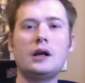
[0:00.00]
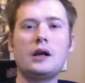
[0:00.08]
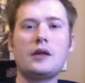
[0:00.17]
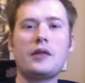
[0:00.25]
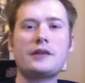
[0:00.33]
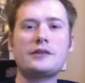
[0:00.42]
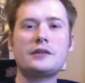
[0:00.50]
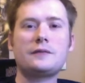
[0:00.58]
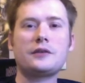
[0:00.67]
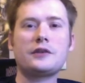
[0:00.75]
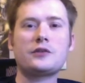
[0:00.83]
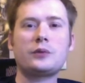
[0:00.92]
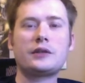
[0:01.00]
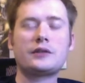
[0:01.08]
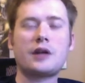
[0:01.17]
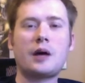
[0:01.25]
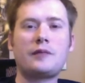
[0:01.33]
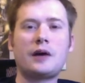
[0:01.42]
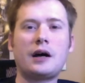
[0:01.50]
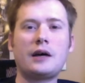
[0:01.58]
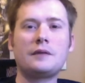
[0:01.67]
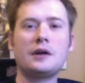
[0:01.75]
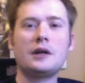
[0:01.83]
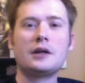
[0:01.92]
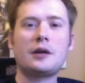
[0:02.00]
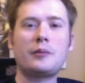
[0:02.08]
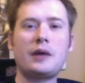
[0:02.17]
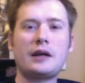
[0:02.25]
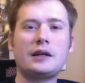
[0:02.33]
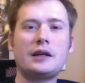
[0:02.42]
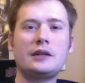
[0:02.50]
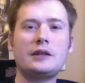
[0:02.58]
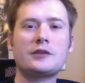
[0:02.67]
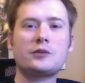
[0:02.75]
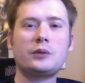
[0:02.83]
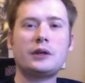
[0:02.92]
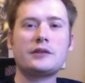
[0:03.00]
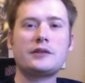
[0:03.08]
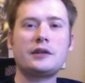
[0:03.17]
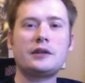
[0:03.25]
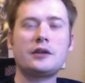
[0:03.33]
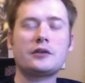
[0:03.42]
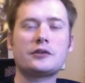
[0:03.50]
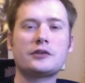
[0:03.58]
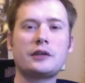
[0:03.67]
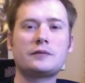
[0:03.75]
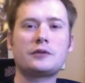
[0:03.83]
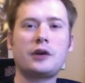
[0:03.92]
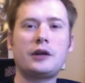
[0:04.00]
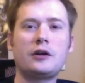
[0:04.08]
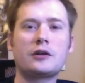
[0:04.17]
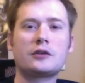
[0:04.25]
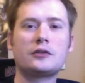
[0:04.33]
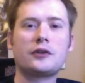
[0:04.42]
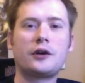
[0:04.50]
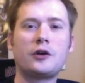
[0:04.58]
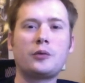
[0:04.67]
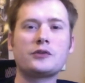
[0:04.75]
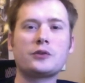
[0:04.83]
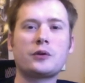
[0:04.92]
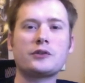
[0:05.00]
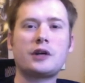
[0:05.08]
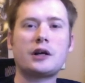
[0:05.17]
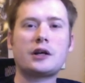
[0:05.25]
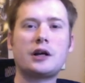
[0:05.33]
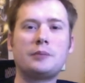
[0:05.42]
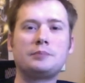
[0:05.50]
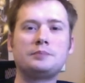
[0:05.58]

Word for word: That's it for this week's Top 5. Come back again next week and see another set of great articles on opensource.com.